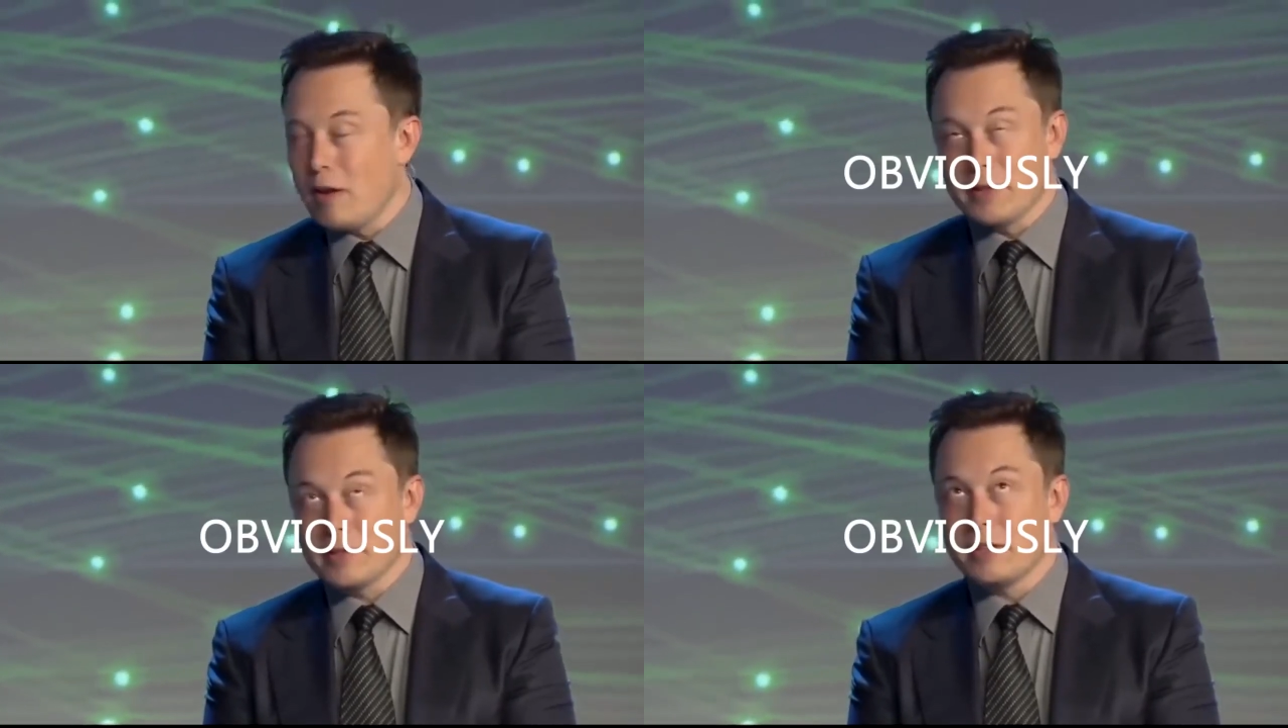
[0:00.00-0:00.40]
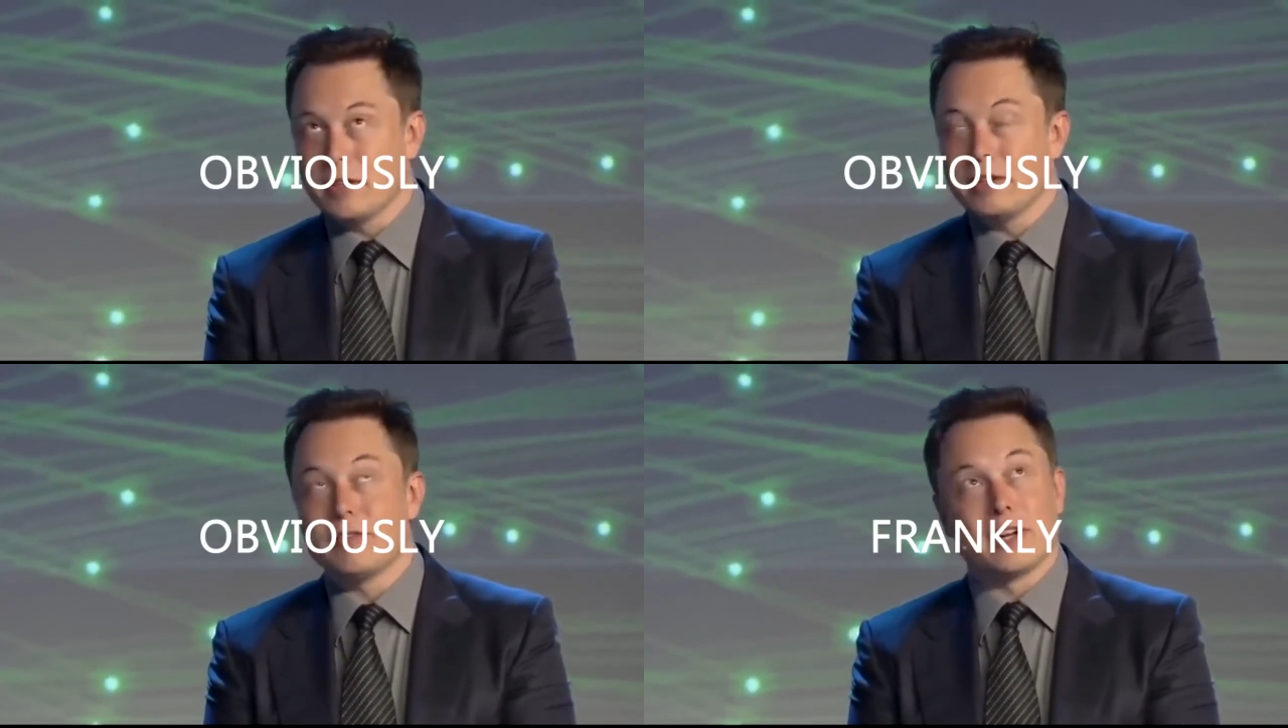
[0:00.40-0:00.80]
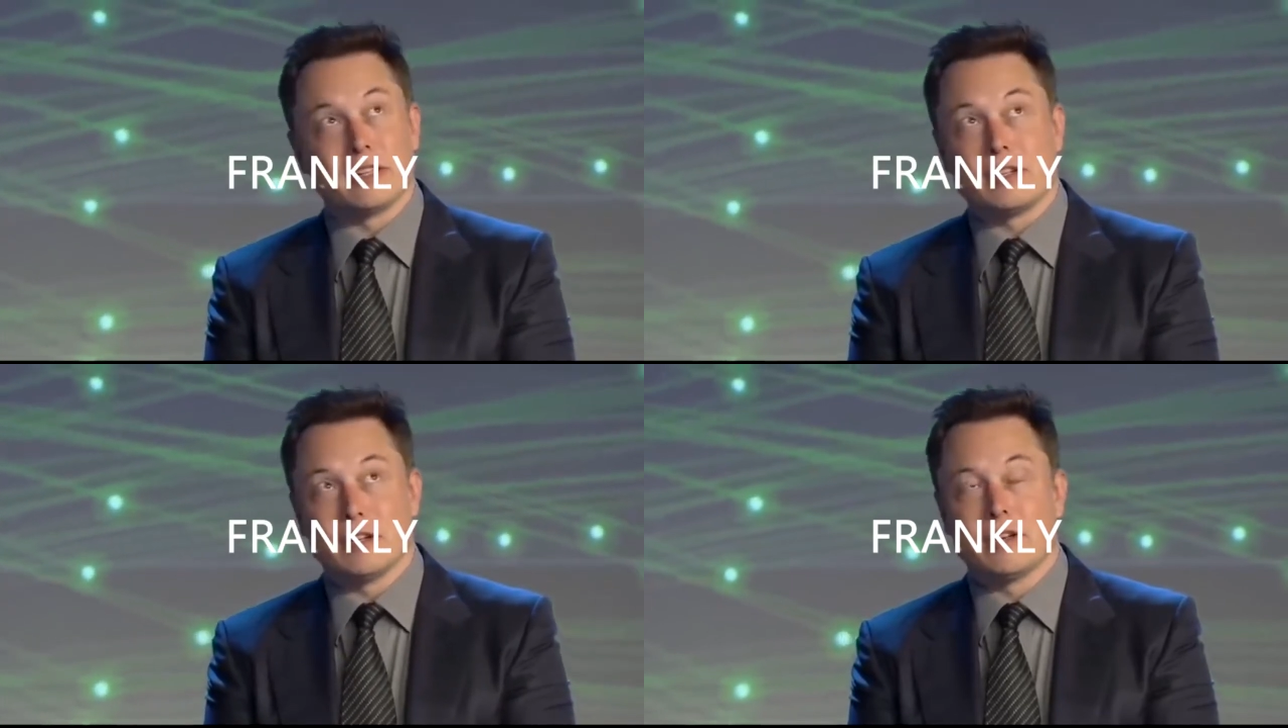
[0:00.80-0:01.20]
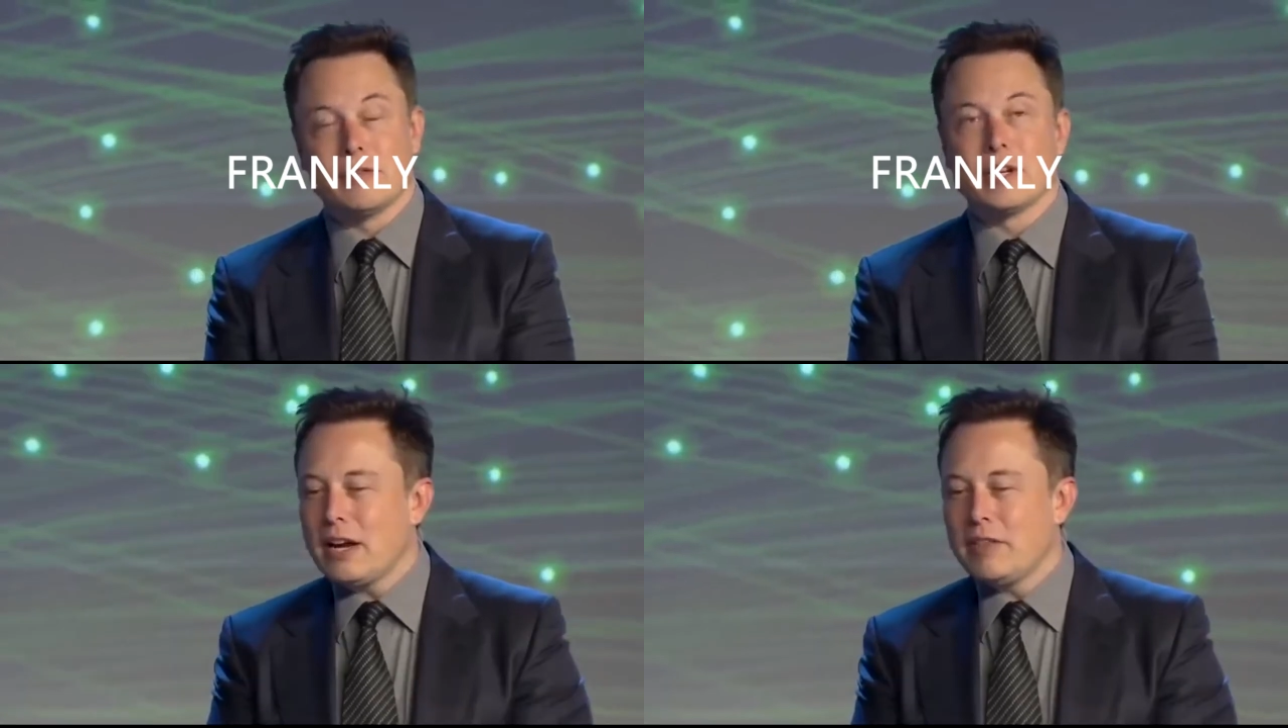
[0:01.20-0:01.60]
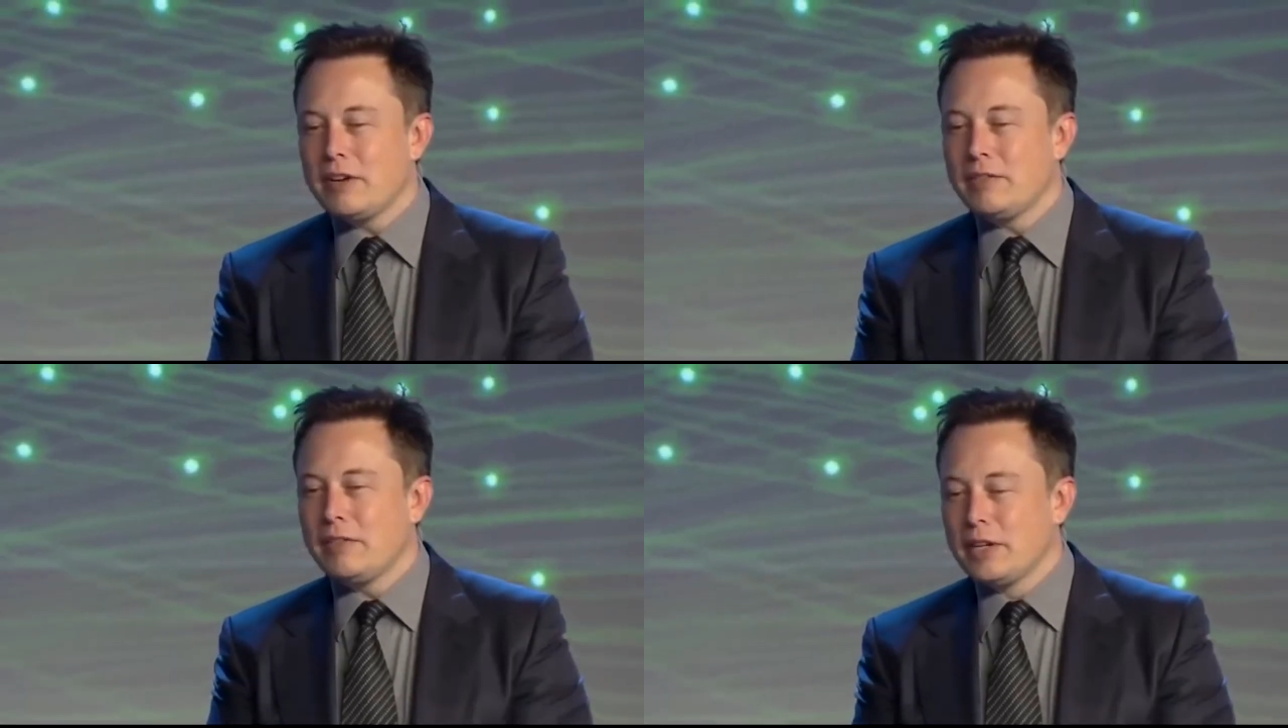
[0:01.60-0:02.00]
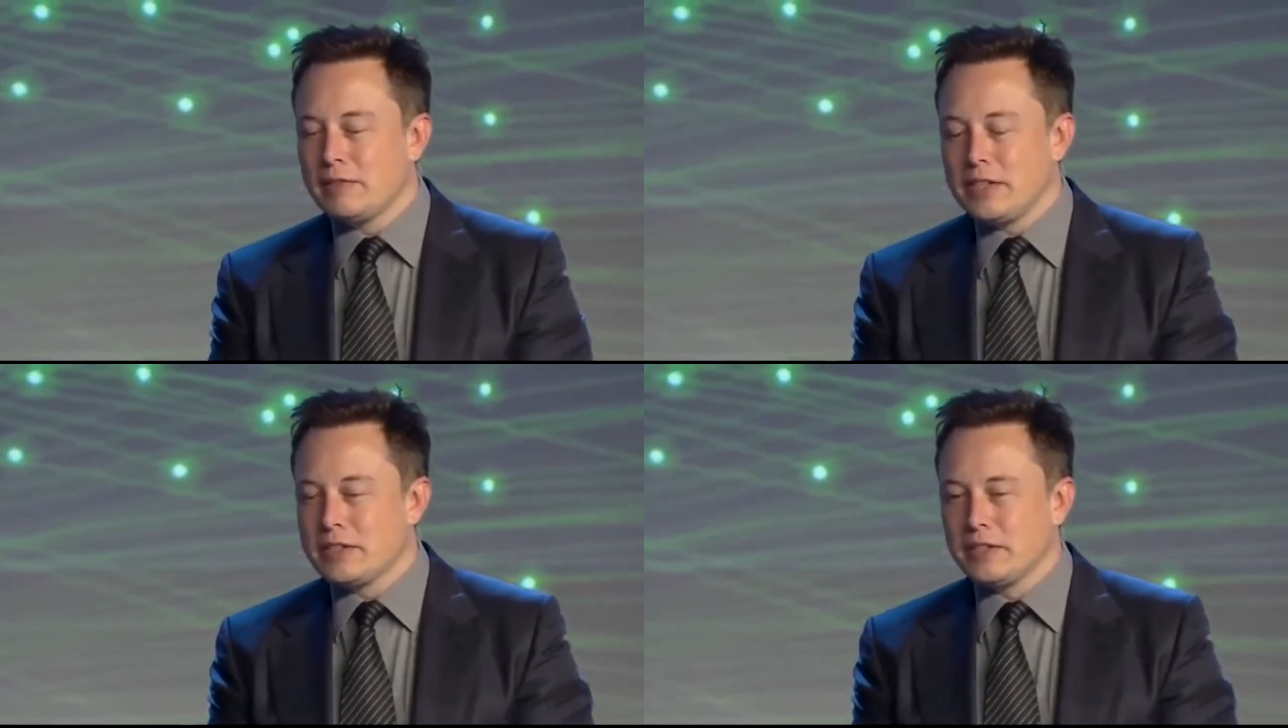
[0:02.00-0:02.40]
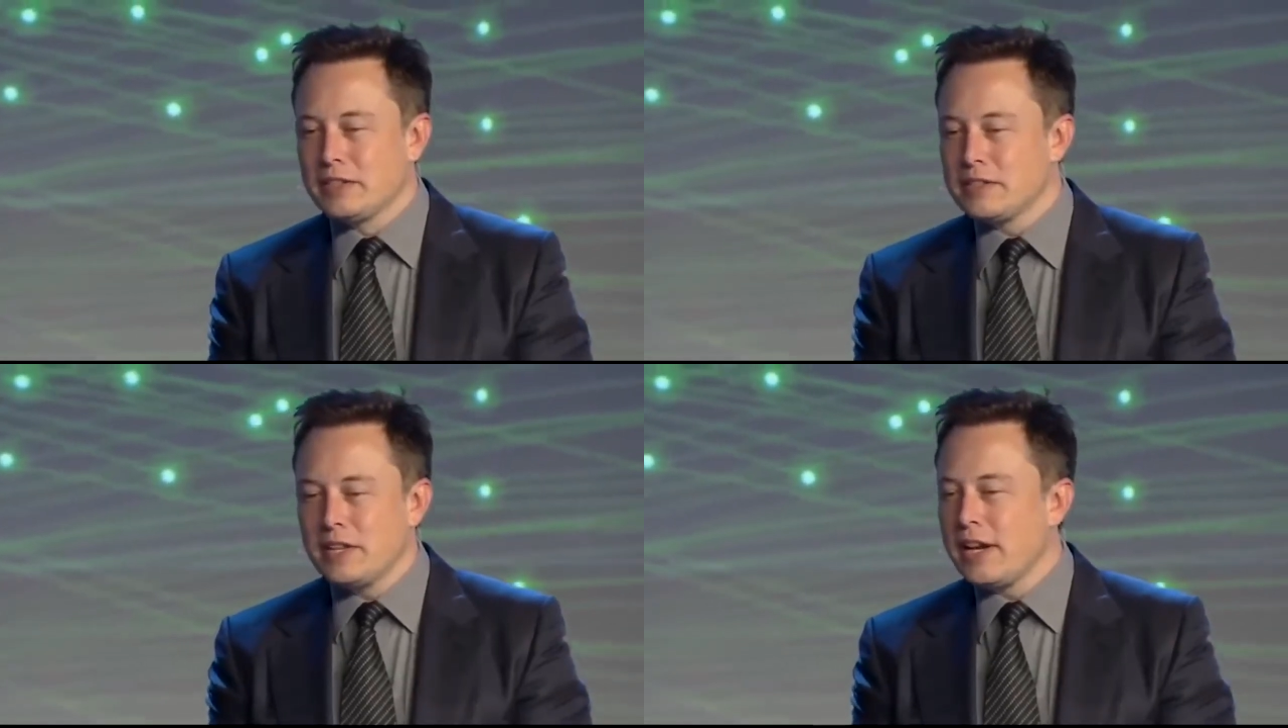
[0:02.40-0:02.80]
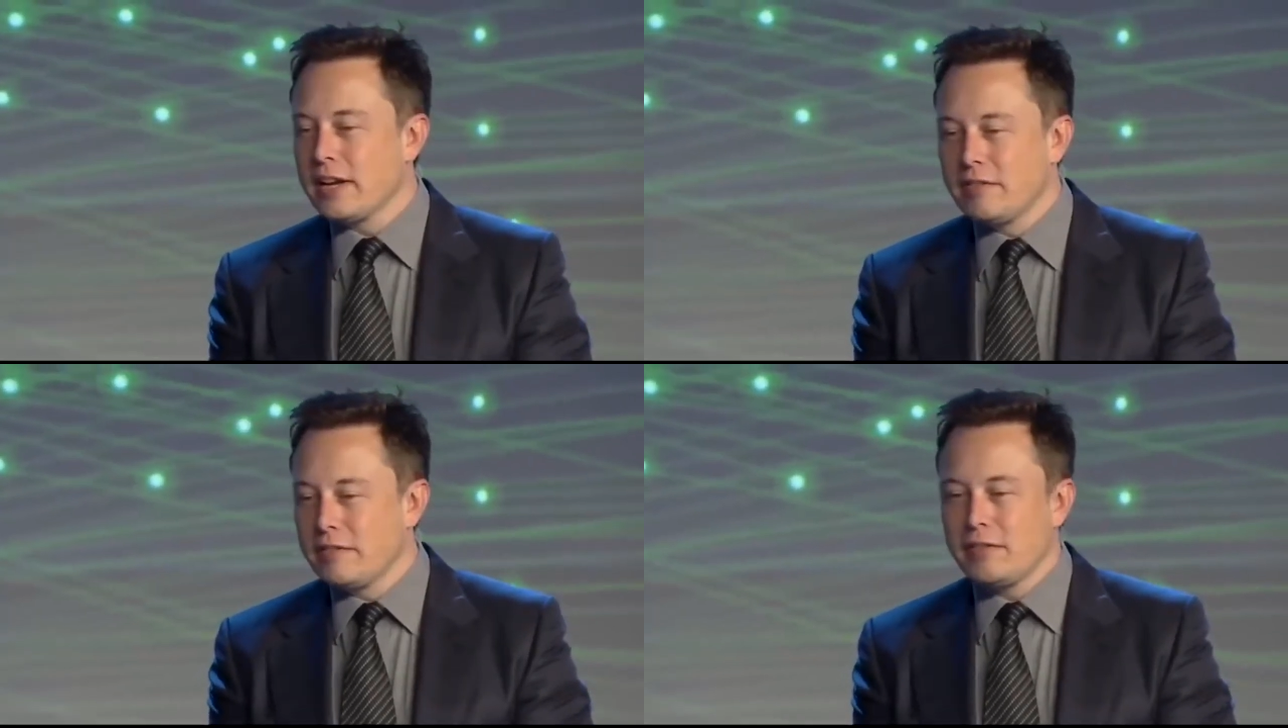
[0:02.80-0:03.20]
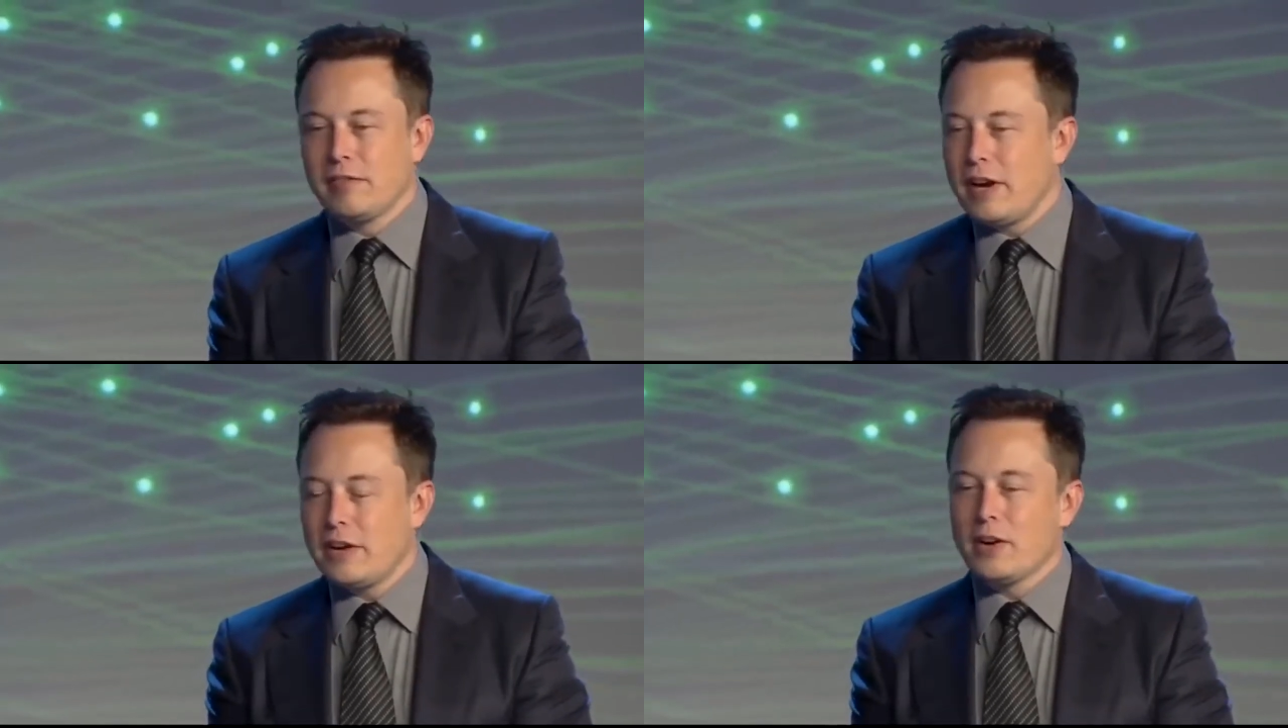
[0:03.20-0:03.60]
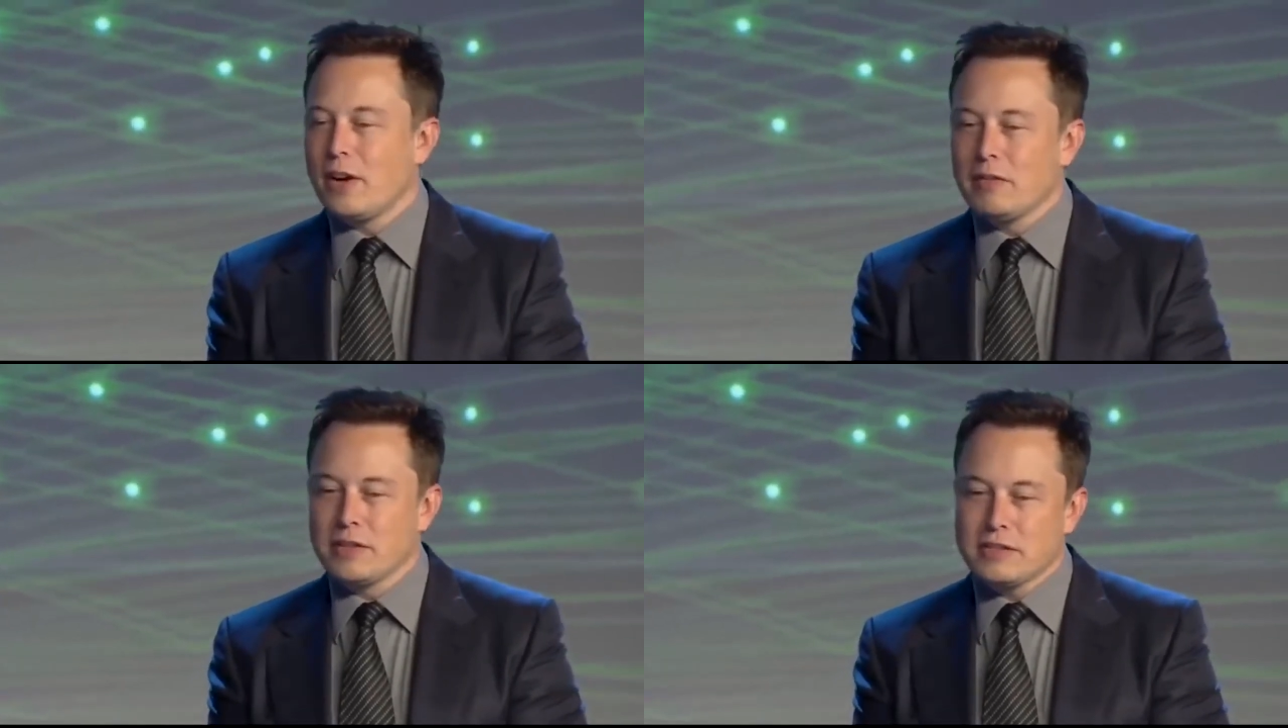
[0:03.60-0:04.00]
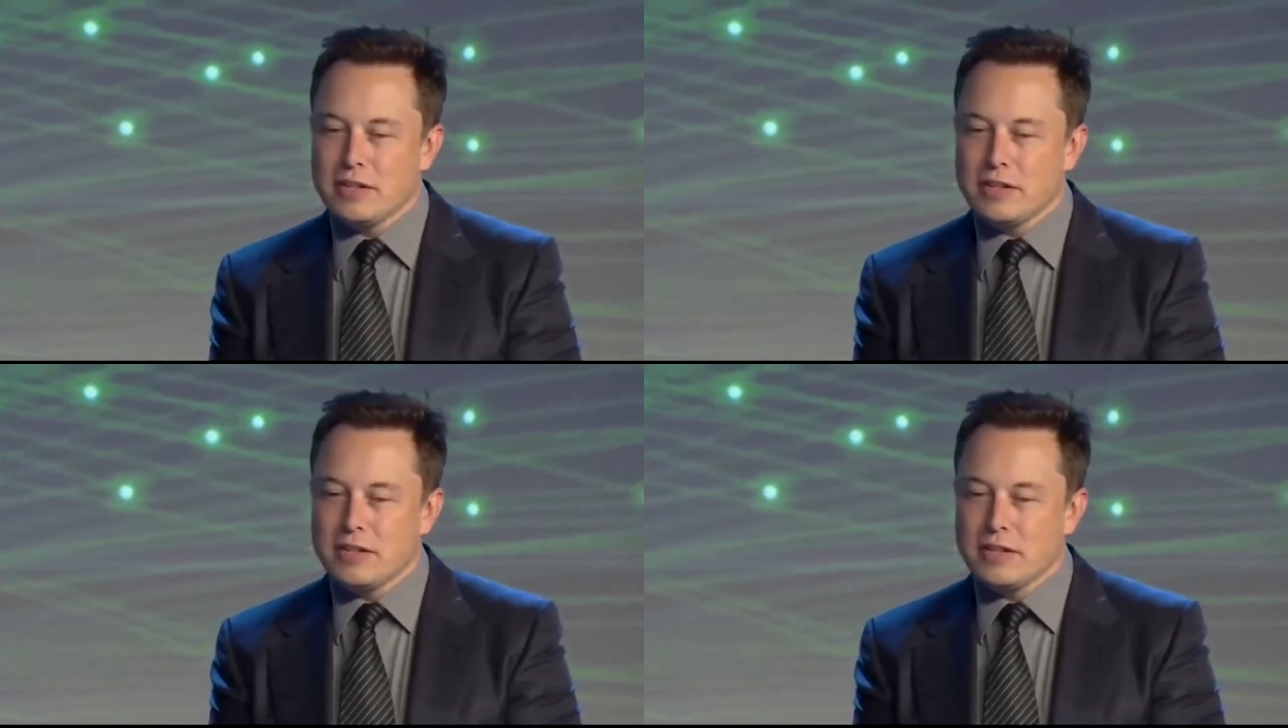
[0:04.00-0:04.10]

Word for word: obviously, frankly. I don't have any fundamental dislike of, of hydrocarbon.